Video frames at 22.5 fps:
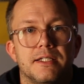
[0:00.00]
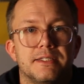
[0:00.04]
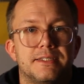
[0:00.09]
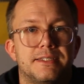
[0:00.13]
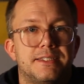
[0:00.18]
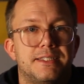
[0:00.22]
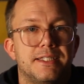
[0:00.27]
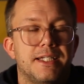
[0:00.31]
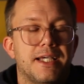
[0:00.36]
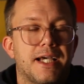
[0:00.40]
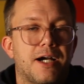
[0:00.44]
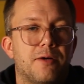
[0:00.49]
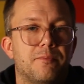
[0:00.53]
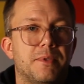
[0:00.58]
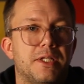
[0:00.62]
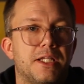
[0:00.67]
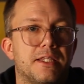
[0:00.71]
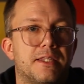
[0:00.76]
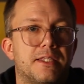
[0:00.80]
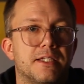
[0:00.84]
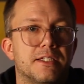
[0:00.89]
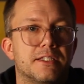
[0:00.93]
See how
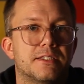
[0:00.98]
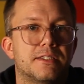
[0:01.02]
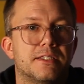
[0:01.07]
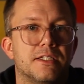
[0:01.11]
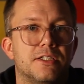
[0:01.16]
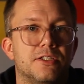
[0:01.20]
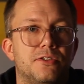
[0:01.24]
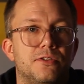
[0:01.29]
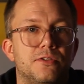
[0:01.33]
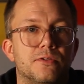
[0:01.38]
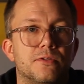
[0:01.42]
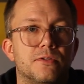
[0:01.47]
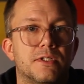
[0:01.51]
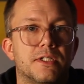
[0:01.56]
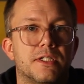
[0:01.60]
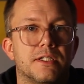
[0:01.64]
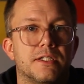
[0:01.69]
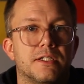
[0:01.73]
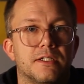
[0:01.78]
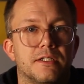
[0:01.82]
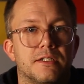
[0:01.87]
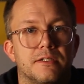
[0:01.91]
many things that you
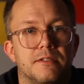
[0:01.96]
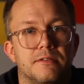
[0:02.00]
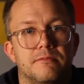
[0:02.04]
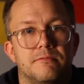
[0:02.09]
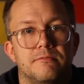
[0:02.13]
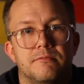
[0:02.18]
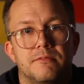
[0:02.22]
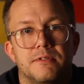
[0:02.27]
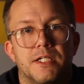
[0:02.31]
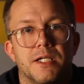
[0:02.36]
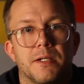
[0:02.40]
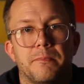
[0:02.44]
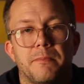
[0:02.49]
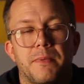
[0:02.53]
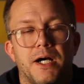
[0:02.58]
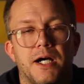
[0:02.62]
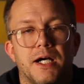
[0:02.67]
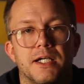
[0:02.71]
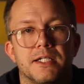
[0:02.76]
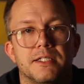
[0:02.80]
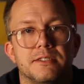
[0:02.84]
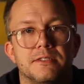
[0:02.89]
can
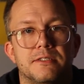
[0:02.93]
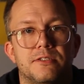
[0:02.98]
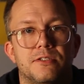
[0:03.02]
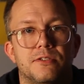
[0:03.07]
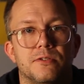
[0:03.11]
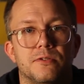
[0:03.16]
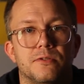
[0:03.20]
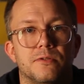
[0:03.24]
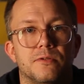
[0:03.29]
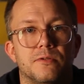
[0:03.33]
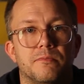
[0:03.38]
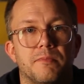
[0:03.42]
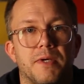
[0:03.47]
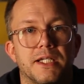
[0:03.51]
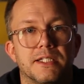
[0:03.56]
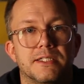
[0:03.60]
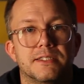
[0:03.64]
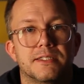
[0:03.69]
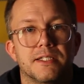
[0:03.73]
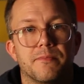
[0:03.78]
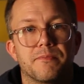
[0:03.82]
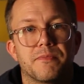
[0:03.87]
combine to
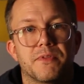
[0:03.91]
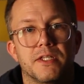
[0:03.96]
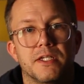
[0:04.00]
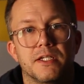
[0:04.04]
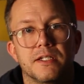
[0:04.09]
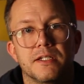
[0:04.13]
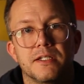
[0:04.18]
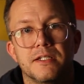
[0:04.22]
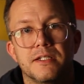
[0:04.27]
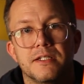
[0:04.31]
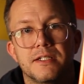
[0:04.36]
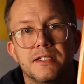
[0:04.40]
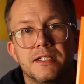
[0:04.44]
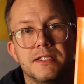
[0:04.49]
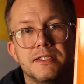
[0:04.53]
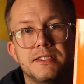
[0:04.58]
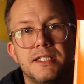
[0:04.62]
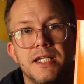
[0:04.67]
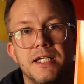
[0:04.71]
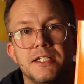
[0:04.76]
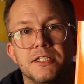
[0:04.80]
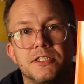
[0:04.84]
make something
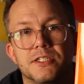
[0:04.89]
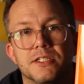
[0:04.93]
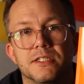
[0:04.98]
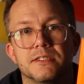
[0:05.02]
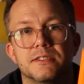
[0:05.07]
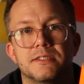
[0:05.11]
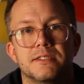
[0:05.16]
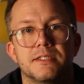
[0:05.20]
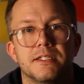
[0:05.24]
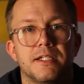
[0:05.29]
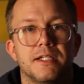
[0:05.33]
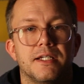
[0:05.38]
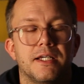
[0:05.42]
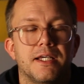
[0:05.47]
contagious.